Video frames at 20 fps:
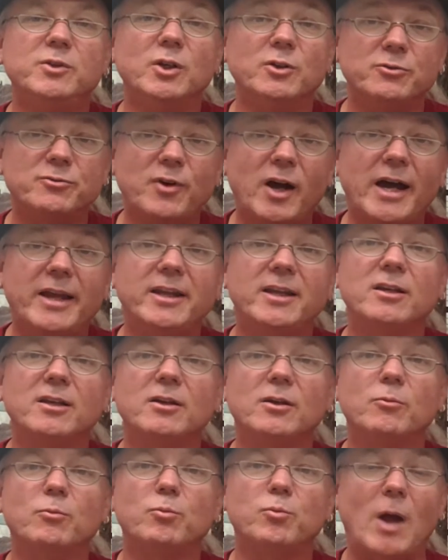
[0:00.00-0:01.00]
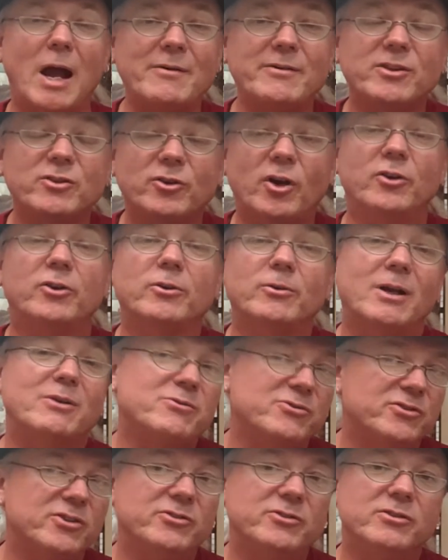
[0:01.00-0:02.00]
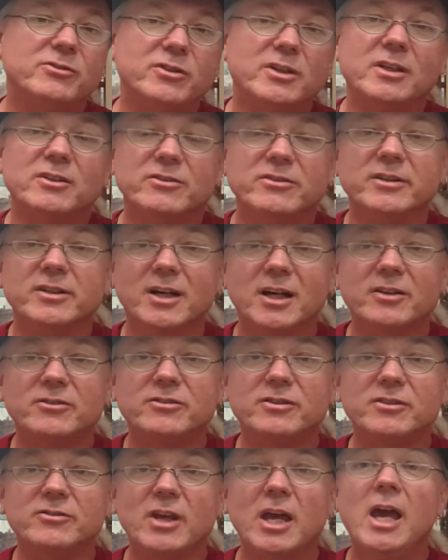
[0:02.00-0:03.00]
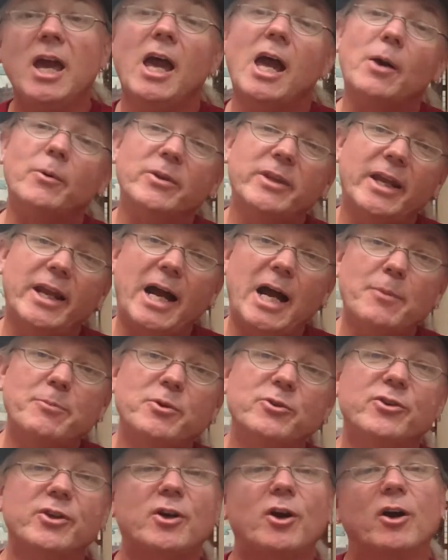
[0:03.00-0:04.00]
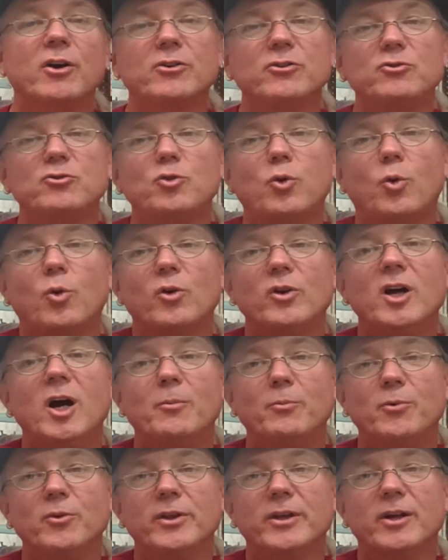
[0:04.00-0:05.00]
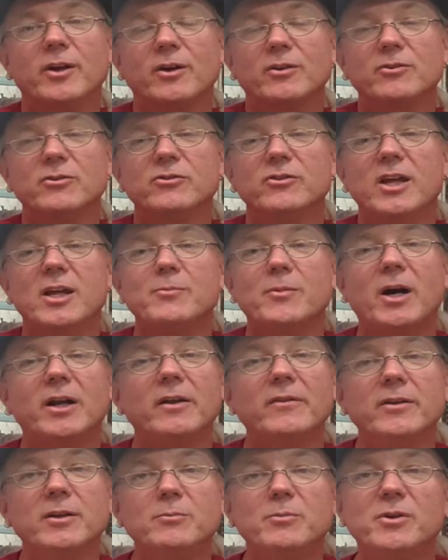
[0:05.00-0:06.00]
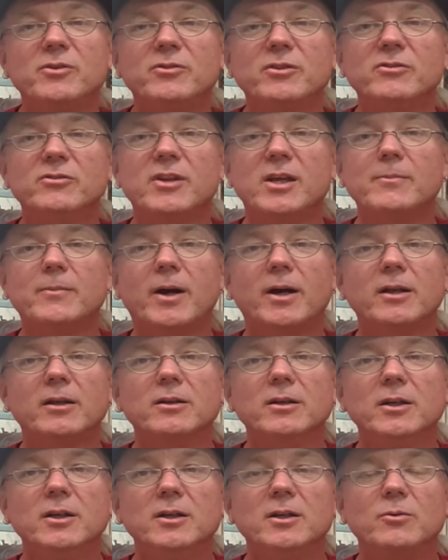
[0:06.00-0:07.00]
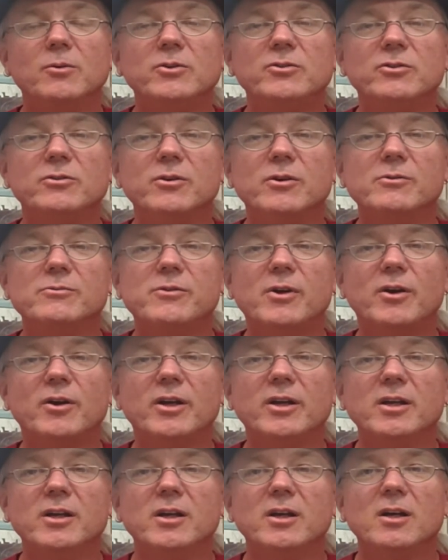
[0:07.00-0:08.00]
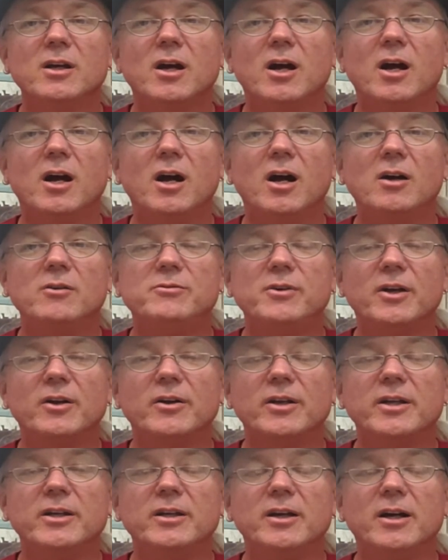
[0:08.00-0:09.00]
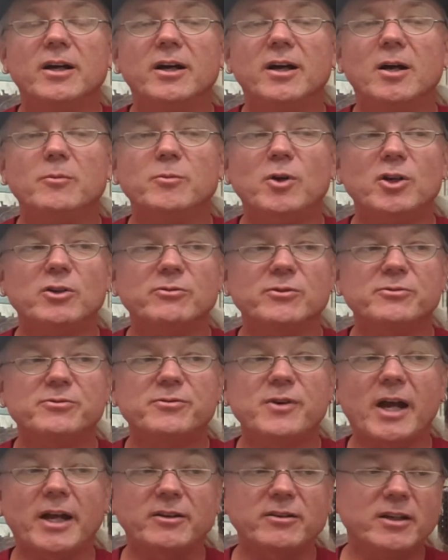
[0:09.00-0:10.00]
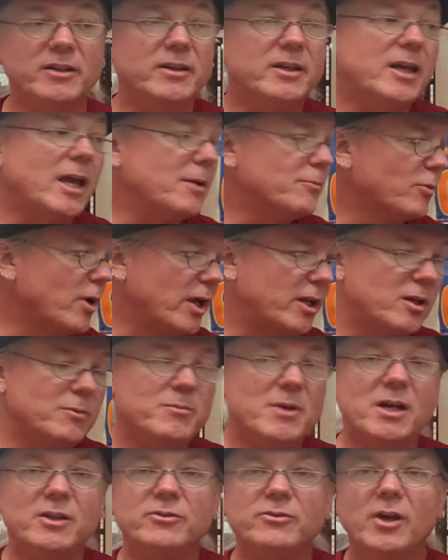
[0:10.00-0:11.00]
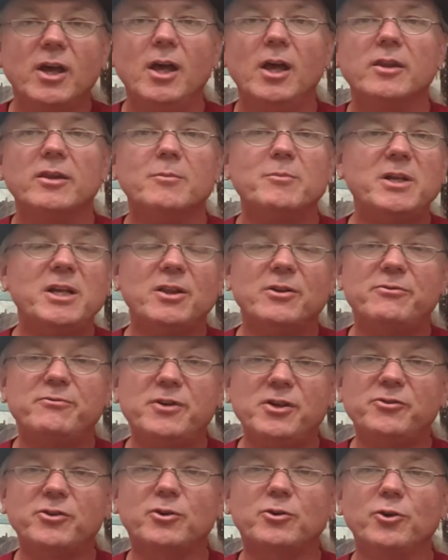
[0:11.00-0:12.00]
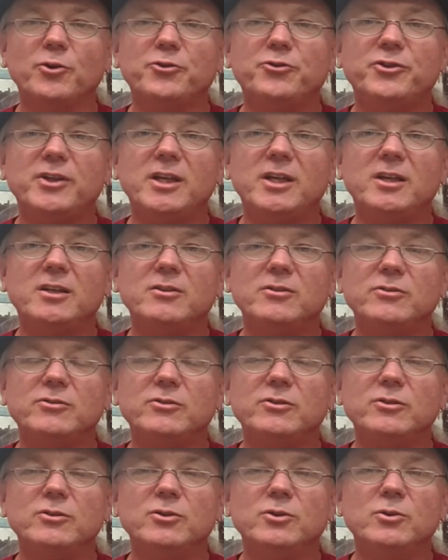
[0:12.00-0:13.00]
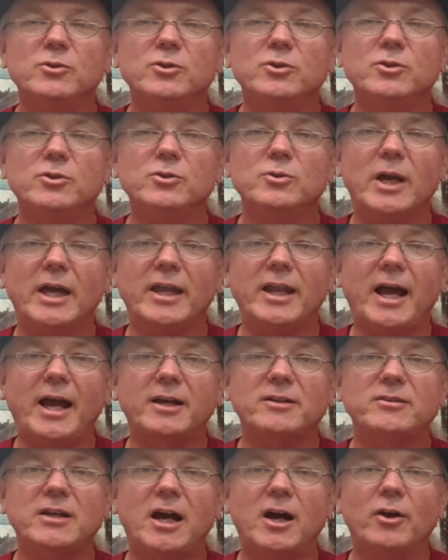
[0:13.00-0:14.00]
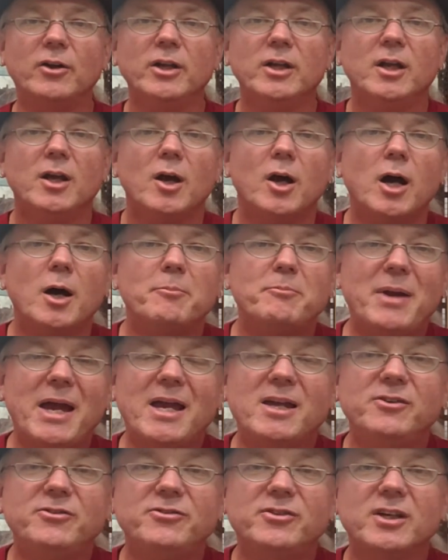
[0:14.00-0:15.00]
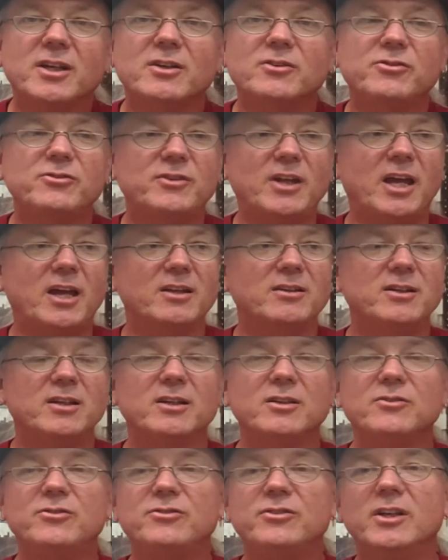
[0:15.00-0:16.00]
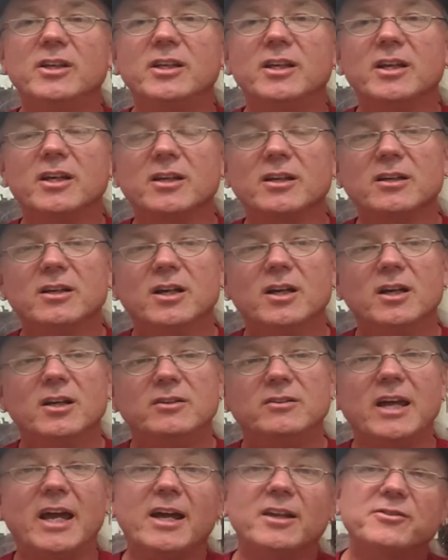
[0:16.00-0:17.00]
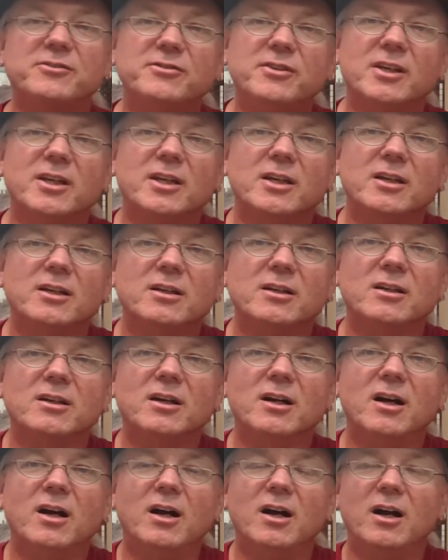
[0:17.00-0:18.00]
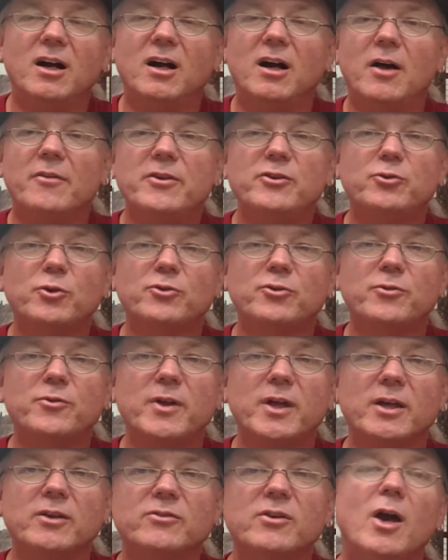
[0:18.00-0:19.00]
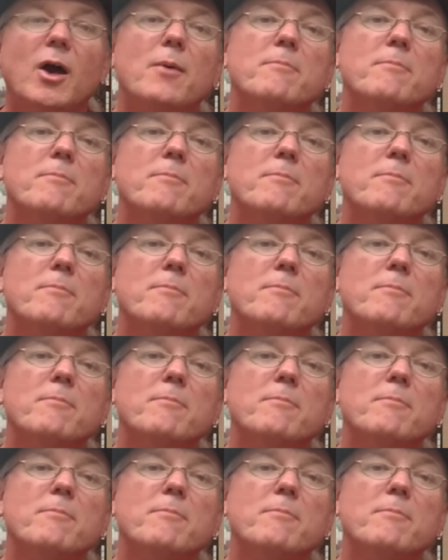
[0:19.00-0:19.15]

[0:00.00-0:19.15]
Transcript: you know fighting having this underground resistance against the Nazis and when that happens the card is torn up with the character's name on it the NPC's name on it which is a very uh, a very uh, emotive effect and the game recommends that many of the physical scenes you you enact out uh, pacing, standing, sitting, dancing, uh, these sorts of things,